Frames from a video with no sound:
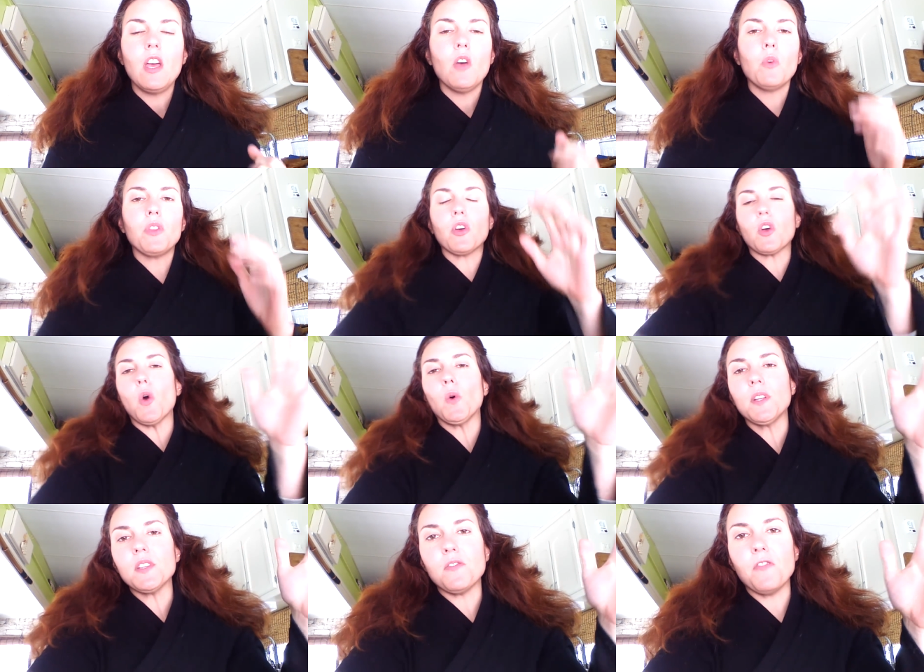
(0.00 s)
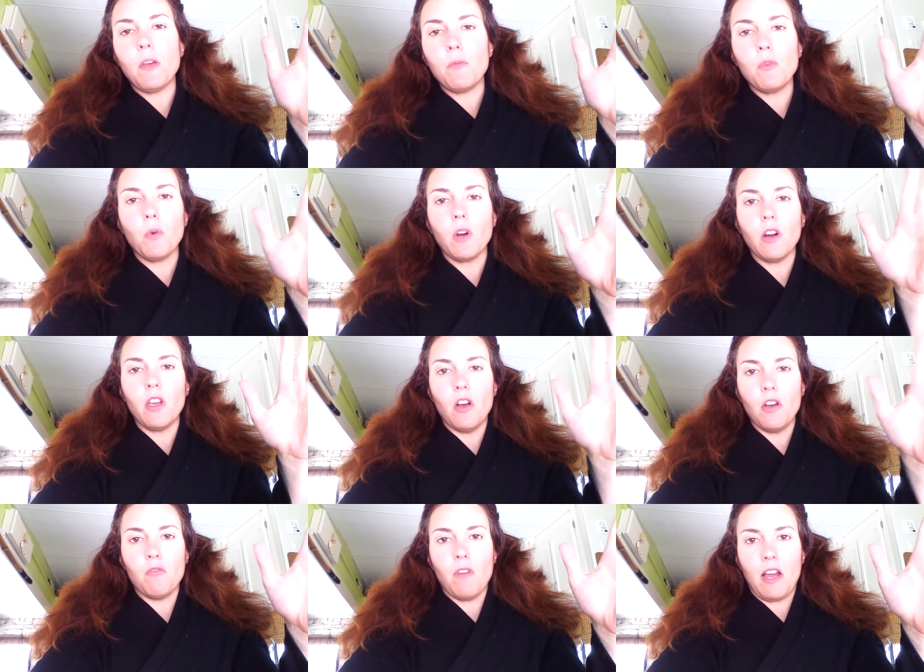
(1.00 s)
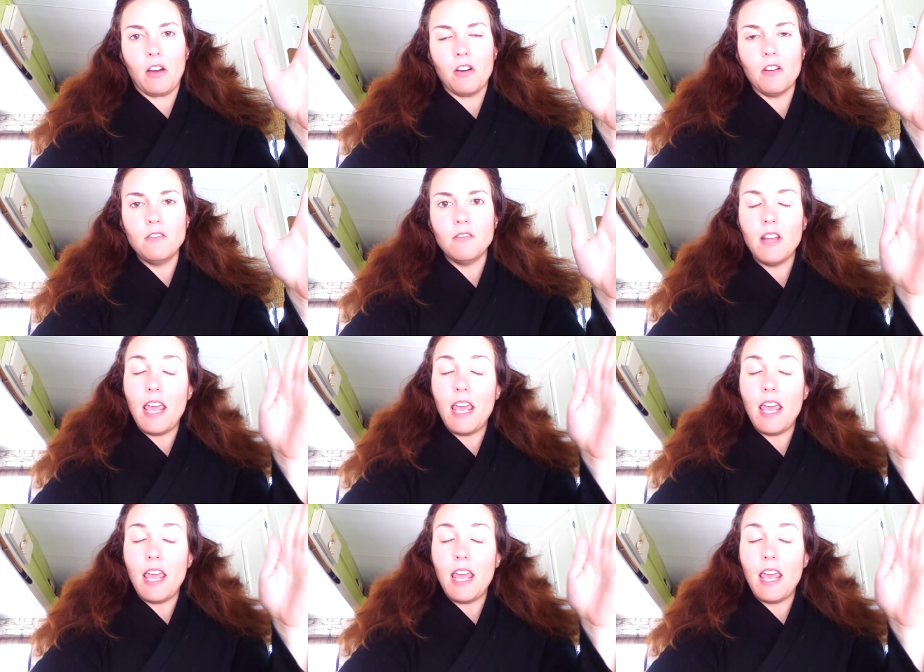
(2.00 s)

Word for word: With the coldest February on record,